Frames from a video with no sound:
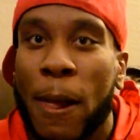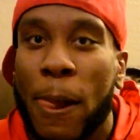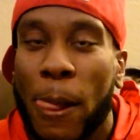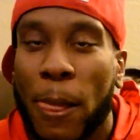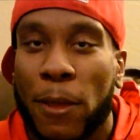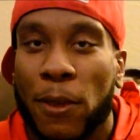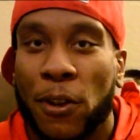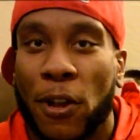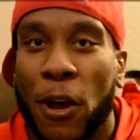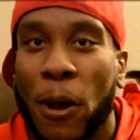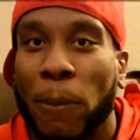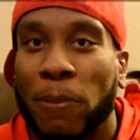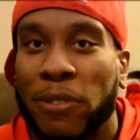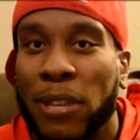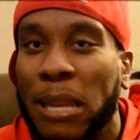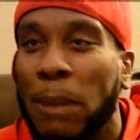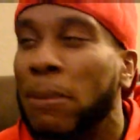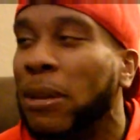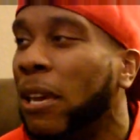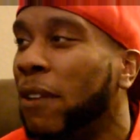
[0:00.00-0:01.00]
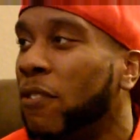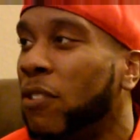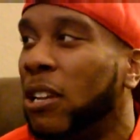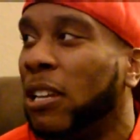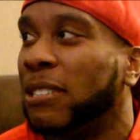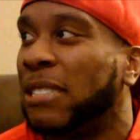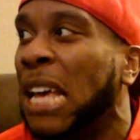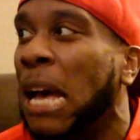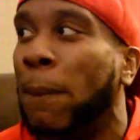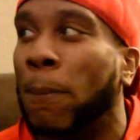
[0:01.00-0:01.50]
You know what I'm saying? Let me give you an
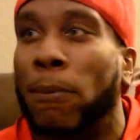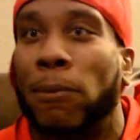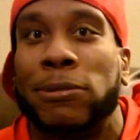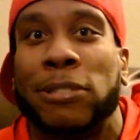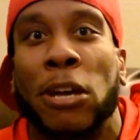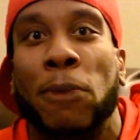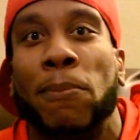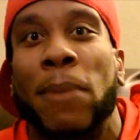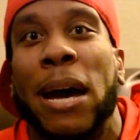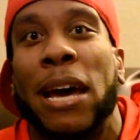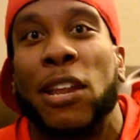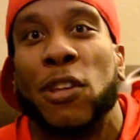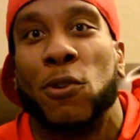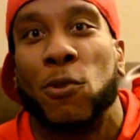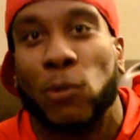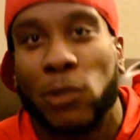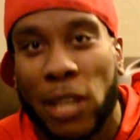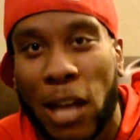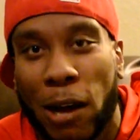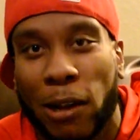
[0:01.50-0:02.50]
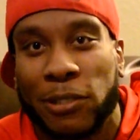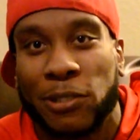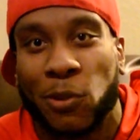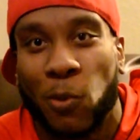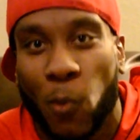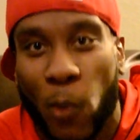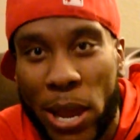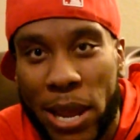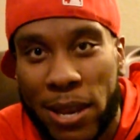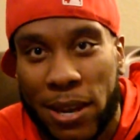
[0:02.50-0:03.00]
example of somebody who lost
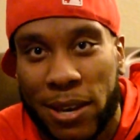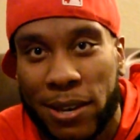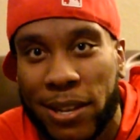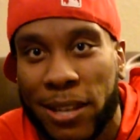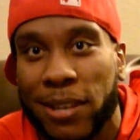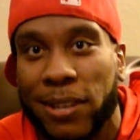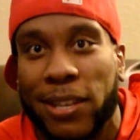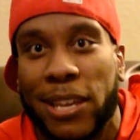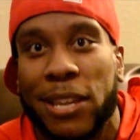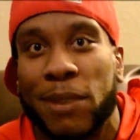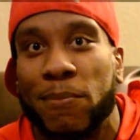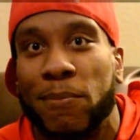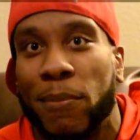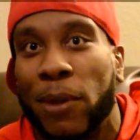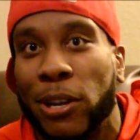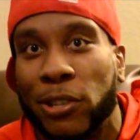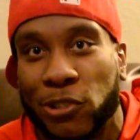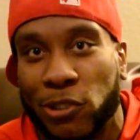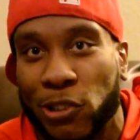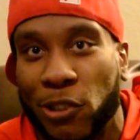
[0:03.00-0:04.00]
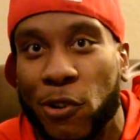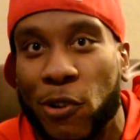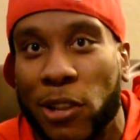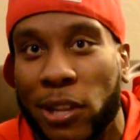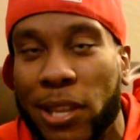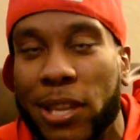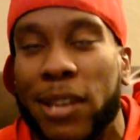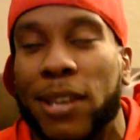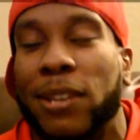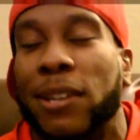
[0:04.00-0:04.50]
weight and didn't get muscular and
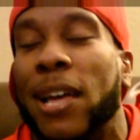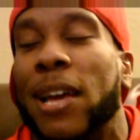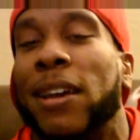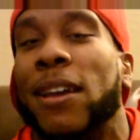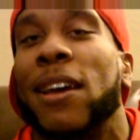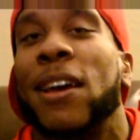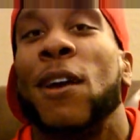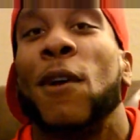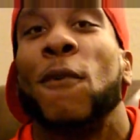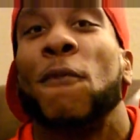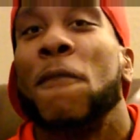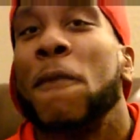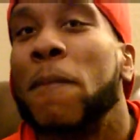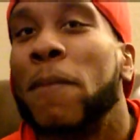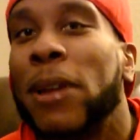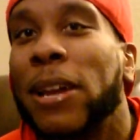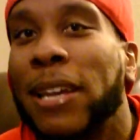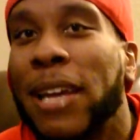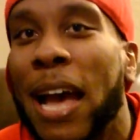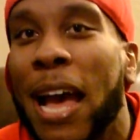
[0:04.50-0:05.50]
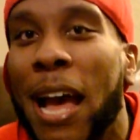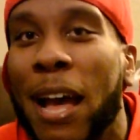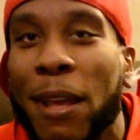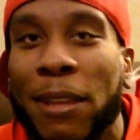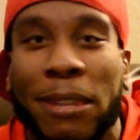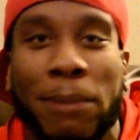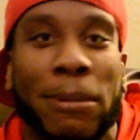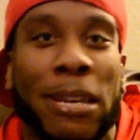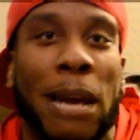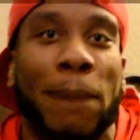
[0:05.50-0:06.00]
lean. Like, remember the guy?
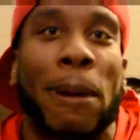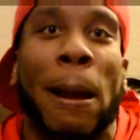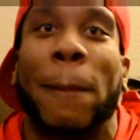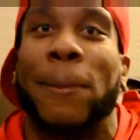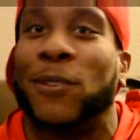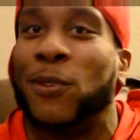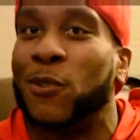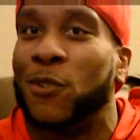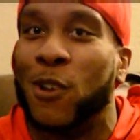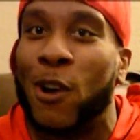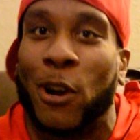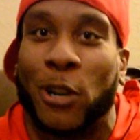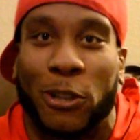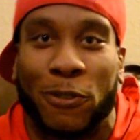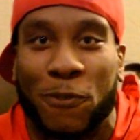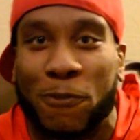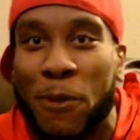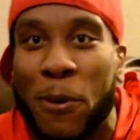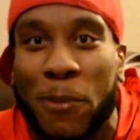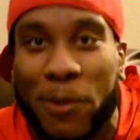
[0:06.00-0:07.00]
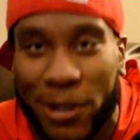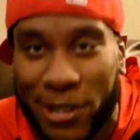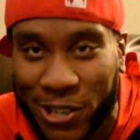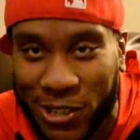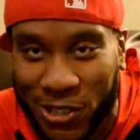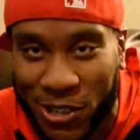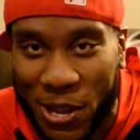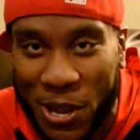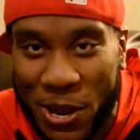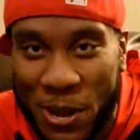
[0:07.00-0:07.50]
Some of y'all probably too young to even remember this
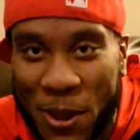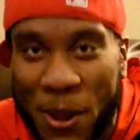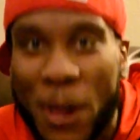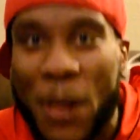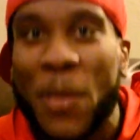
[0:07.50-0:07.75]
shit.